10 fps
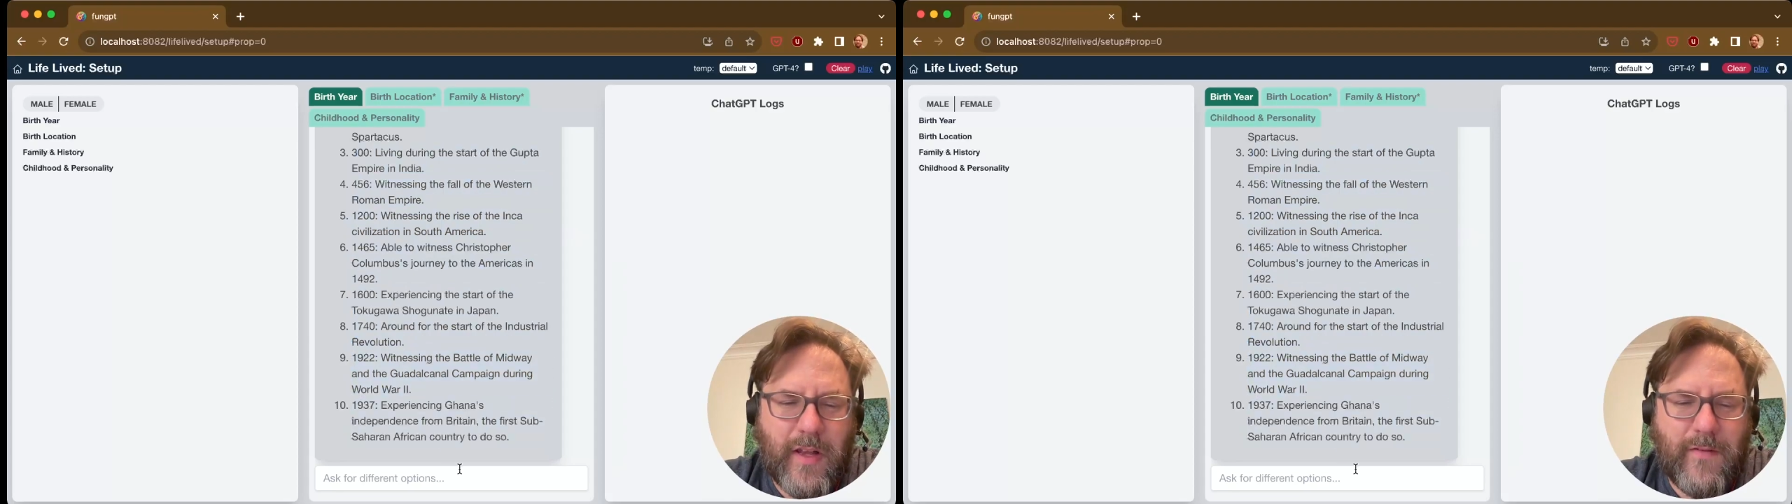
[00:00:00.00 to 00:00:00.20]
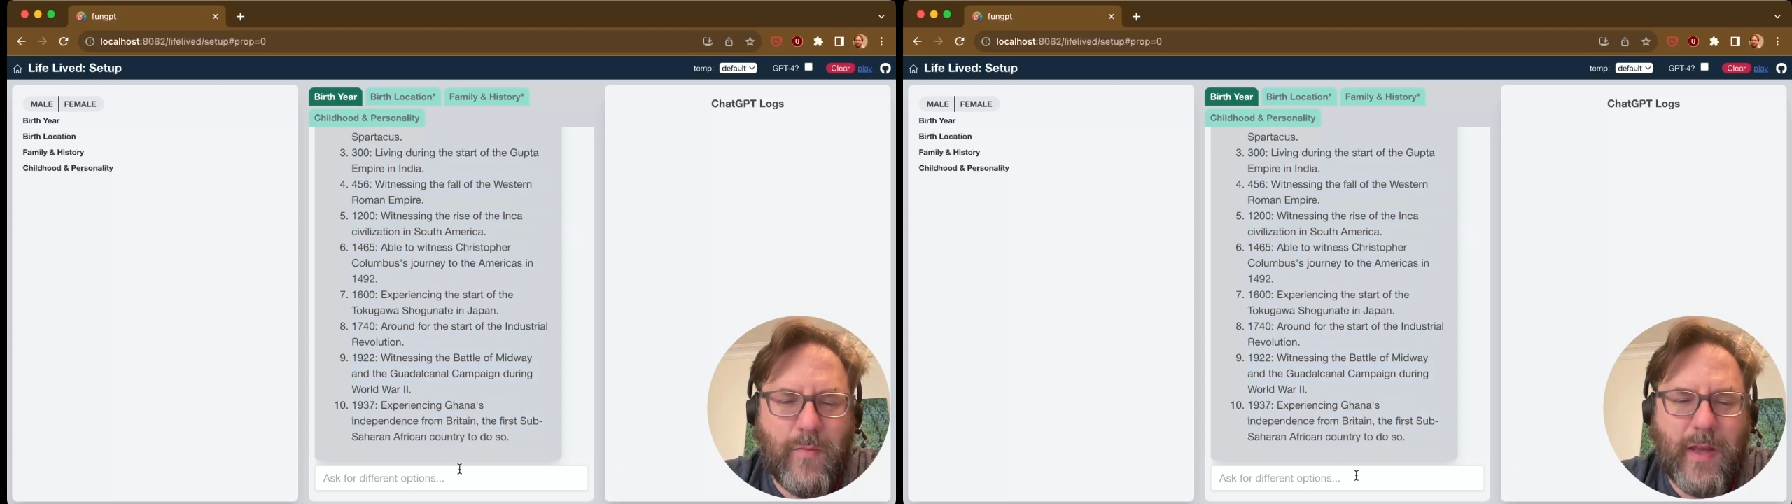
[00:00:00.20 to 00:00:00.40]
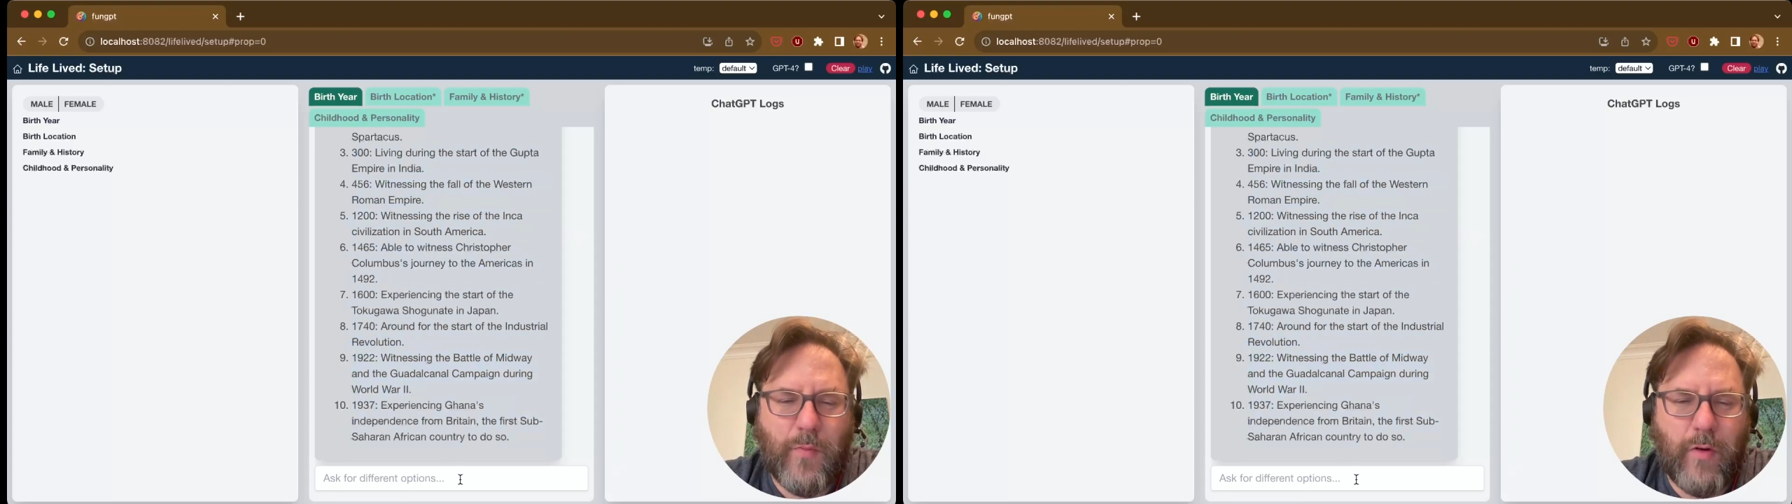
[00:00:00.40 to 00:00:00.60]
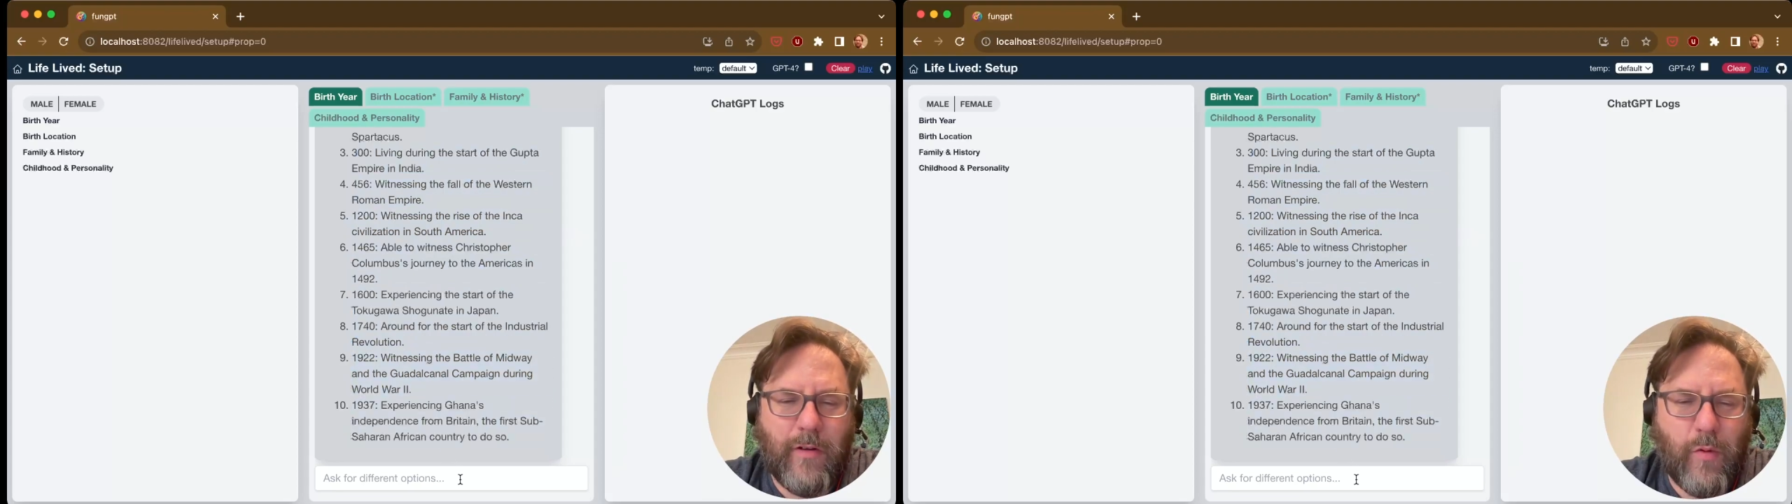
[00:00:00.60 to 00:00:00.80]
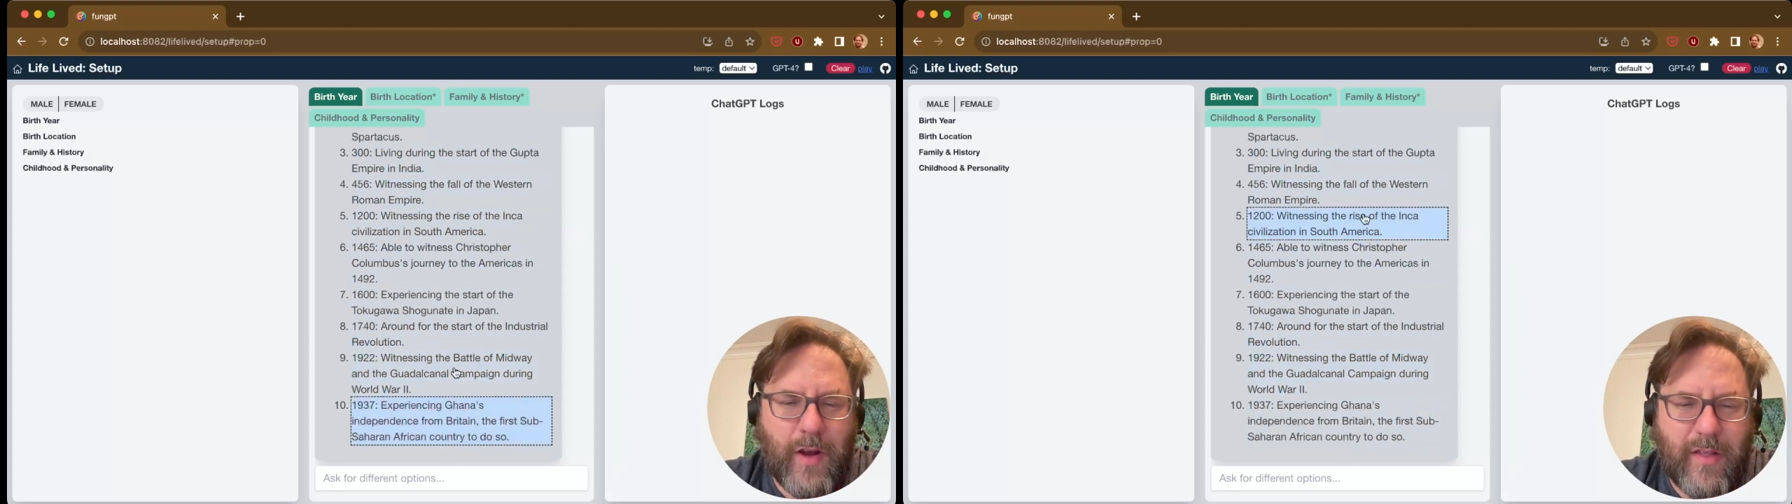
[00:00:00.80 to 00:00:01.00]
if you make more
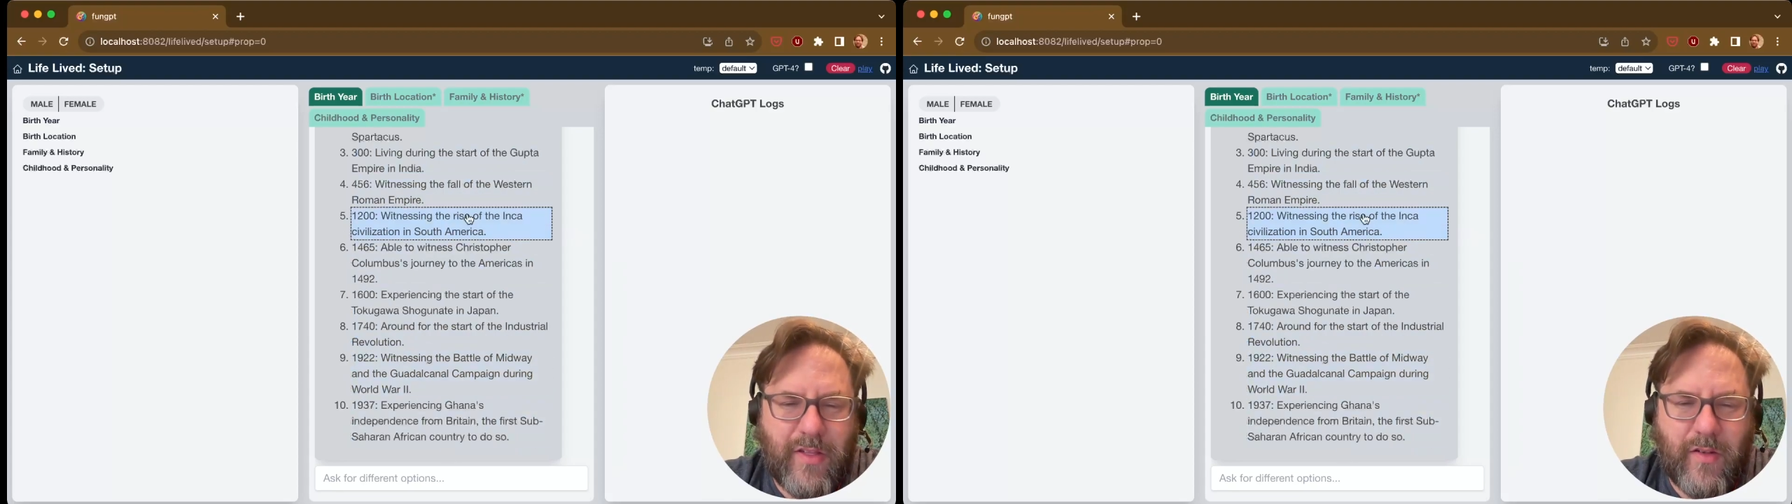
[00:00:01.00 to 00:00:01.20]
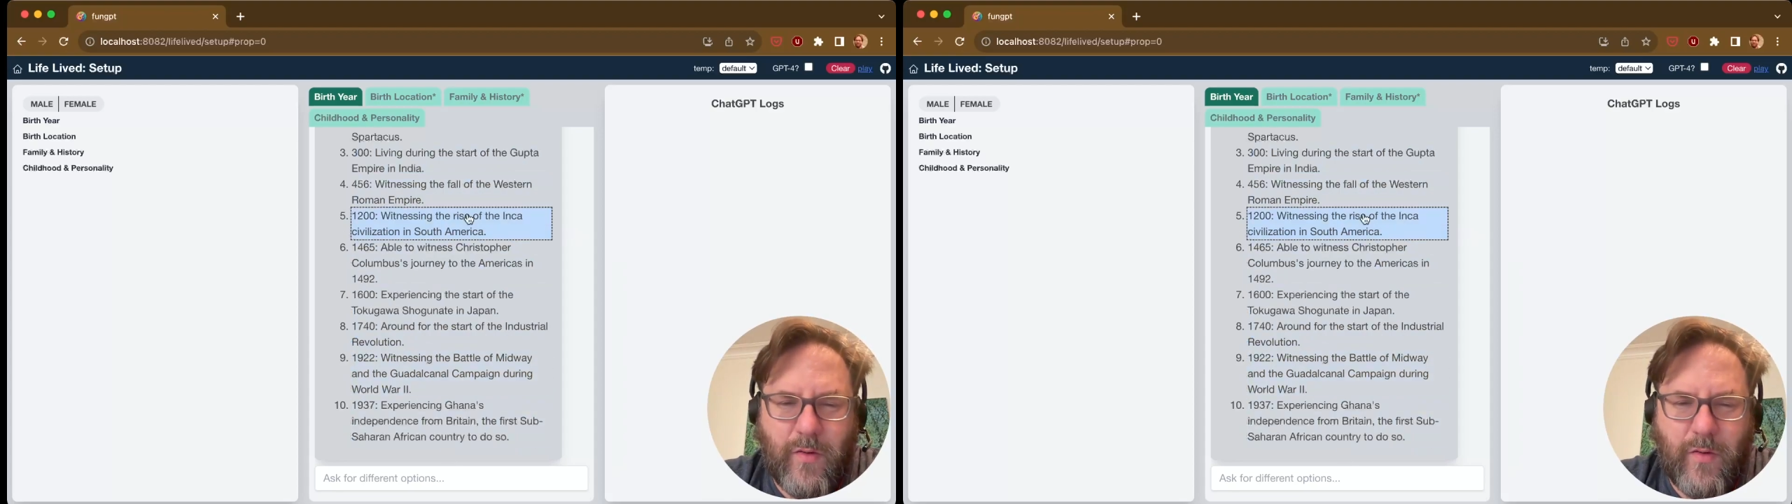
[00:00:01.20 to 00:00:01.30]
requests,